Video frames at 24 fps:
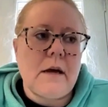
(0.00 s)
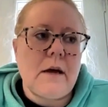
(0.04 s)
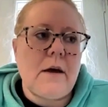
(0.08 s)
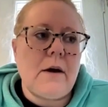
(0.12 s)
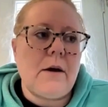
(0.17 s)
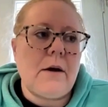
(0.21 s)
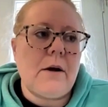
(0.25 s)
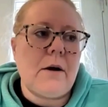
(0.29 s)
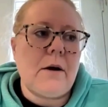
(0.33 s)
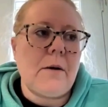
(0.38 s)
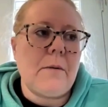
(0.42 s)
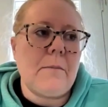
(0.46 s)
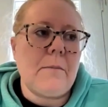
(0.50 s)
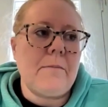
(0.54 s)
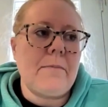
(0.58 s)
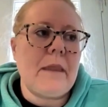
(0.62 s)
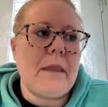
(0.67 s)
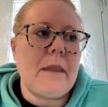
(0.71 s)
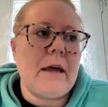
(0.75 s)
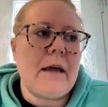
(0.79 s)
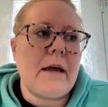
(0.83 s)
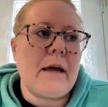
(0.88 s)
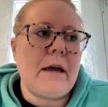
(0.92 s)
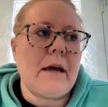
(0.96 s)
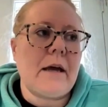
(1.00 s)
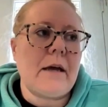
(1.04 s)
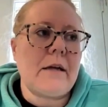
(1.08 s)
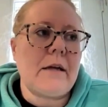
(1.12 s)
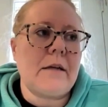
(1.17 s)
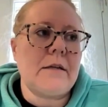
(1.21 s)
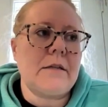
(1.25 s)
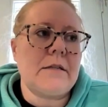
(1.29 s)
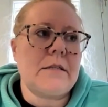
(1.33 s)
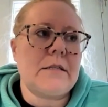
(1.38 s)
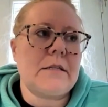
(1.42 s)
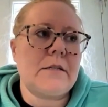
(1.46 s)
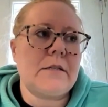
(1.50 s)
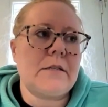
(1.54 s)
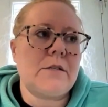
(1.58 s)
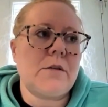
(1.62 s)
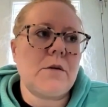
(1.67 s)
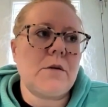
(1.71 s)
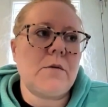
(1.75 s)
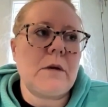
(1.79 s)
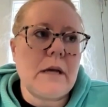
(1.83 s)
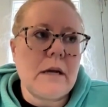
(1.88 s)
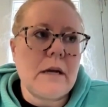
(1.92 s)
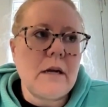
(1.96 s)
And
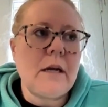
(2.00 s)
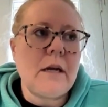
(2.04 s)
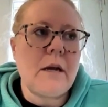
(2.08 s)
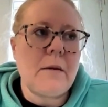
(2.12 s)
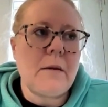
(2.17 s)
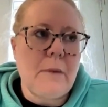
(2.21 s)
so getting